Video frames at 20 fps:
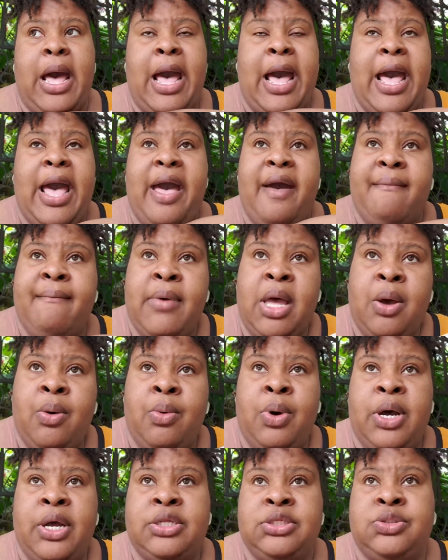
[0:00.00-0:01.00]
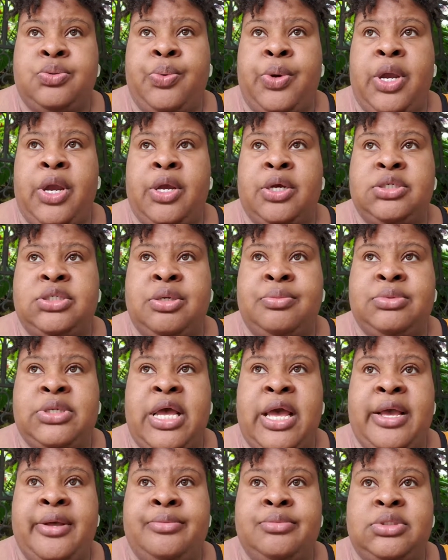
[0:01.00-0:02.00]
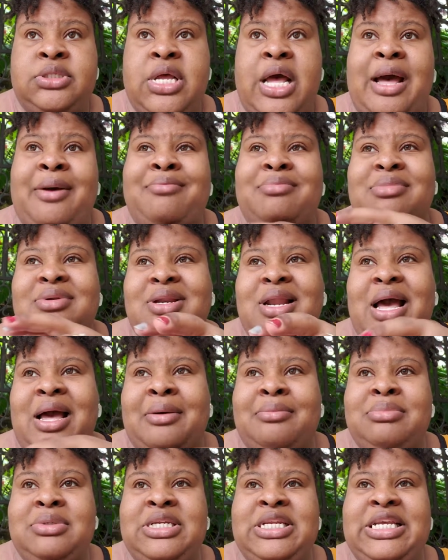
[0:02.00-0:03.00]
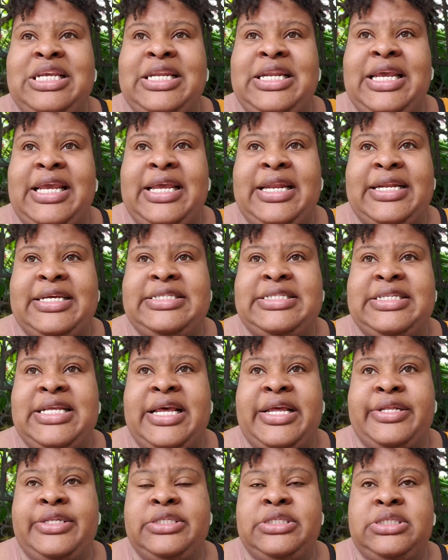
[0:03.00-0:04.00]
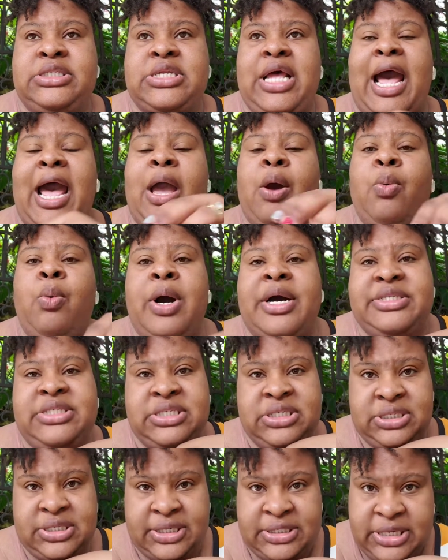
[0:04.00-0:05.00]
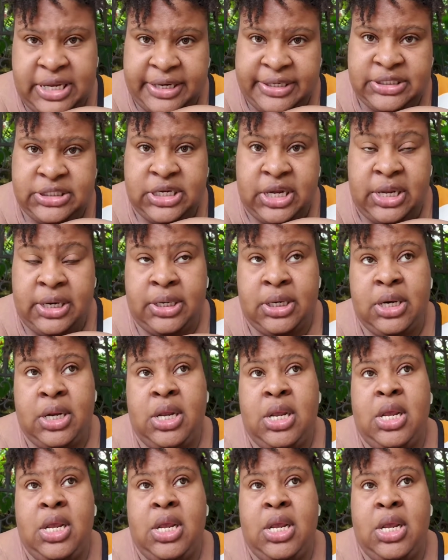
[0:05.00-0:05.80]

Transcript: I have my wants where sometimes I'm needy in a sense. I want his attention,